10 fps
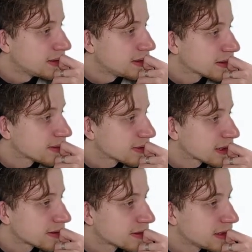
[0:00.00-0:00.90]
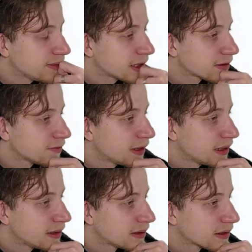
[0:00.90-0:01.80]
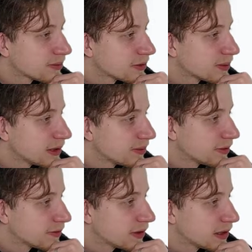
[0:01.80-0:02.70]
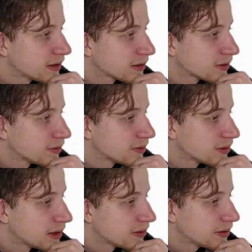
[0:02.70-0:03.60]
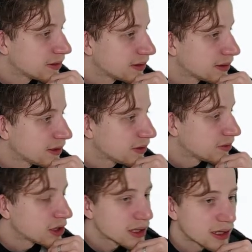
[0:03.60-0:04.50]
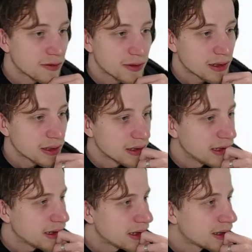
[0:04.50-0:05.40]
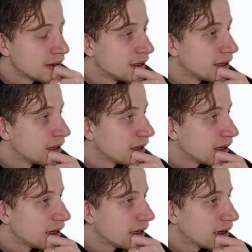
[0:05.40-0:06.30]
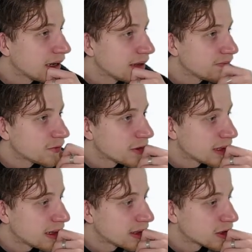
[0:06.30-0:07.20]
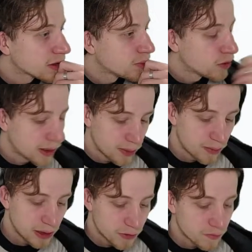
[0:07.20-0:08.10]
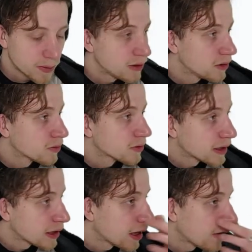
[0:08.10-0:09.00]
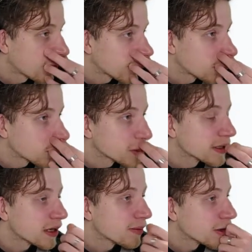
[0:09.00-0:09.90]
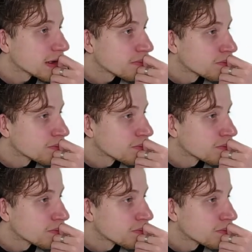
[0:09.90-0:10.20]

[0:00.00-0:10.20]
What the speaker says: Seems like stream runs fine. I can probably hear me fine, so I don't really need to check anything in here. And I wanna just pull up a bunch of my notes that I have about Lost Harmony.